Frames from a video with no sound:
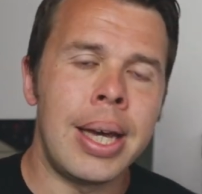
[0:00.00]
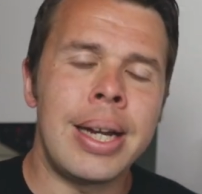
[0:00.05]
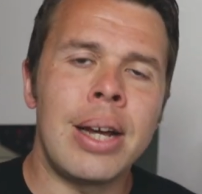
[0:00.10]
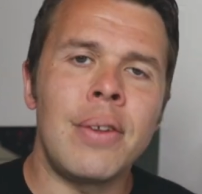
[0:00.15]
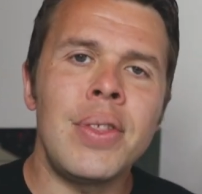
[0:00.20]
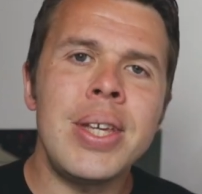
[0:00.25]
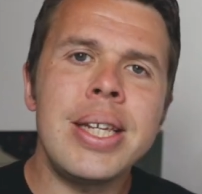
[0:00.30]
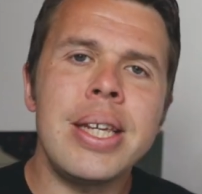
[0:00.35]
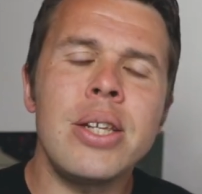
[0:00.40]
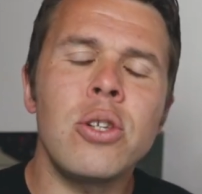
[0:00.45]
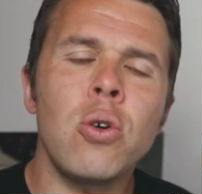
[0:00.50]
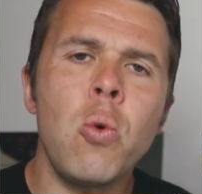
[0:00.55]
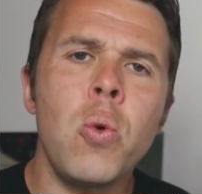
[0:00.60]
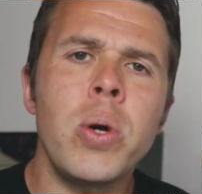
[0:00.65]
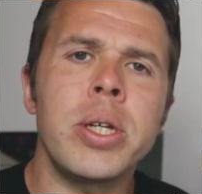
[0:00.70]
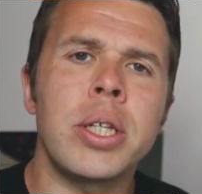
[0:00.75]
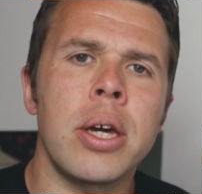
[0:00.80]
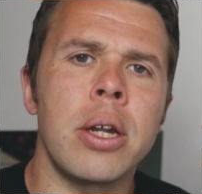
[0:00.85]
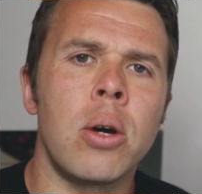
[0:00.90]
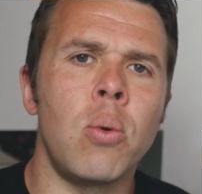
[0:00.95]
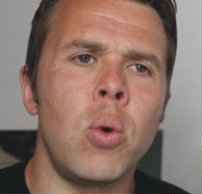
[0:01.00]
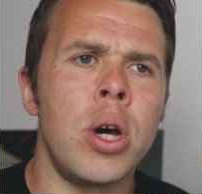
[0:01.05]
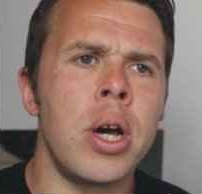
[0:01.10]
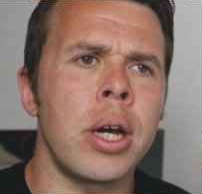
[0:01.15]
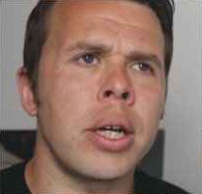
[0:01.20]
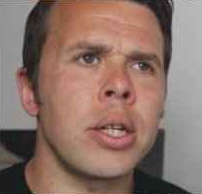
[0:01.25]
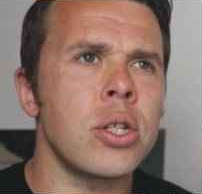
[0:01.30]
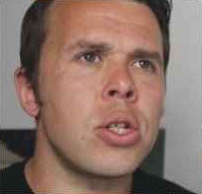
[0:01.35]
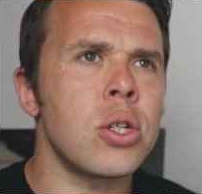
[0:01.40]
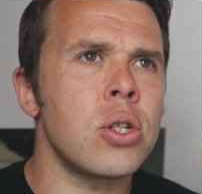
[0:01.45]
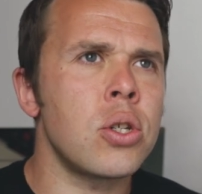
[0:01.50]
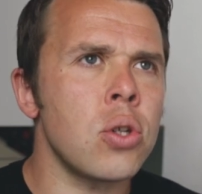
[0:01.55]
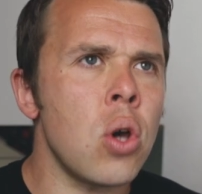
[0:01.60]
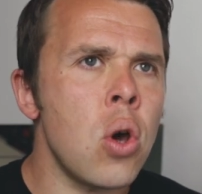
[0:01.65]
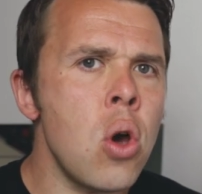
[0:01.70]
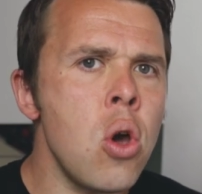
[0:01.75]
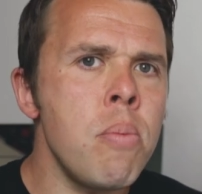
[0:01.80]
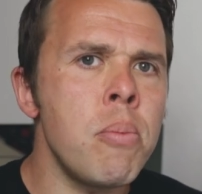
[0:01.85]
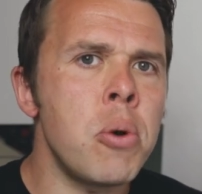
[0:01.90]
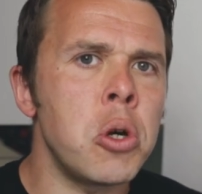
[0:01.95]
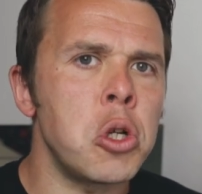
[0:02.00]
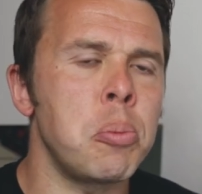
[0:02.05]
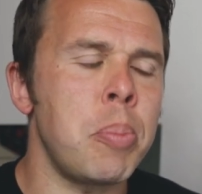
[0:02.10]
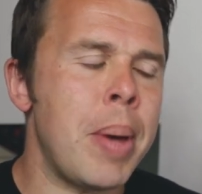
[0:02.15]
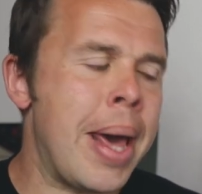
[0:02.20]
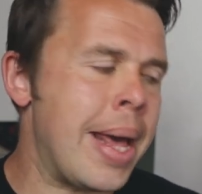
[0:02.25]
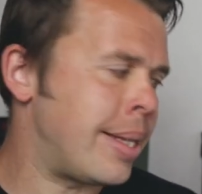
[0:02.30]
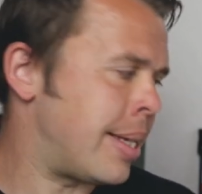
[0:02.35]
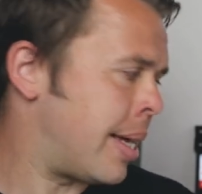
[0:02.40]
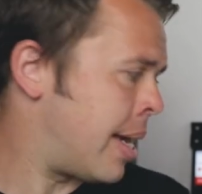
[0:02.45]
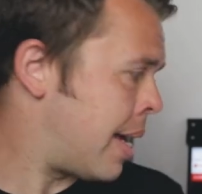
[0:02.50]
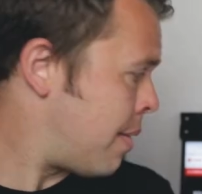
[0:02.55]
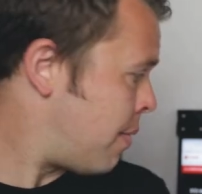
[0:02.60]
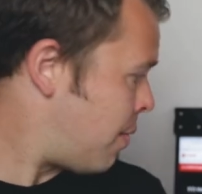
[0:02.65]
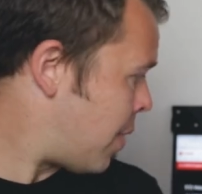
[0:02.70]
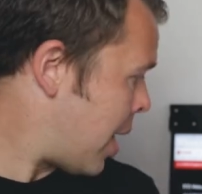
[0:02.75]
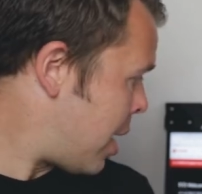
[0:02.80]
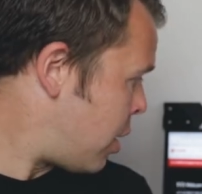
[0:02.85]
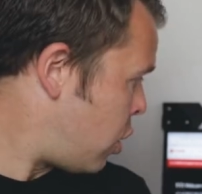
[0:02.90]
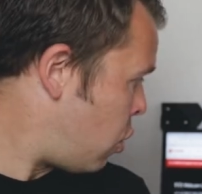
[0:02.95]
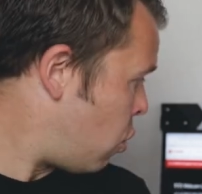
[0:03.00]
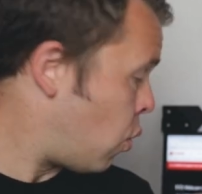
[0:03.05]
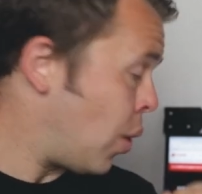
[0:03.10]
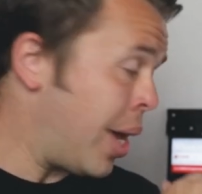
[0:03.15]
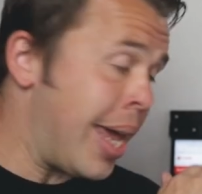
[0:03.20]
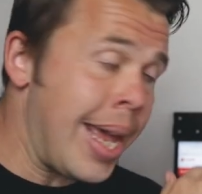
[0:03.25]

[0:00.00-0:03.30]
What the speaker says: Now, this is always going to work so much better than your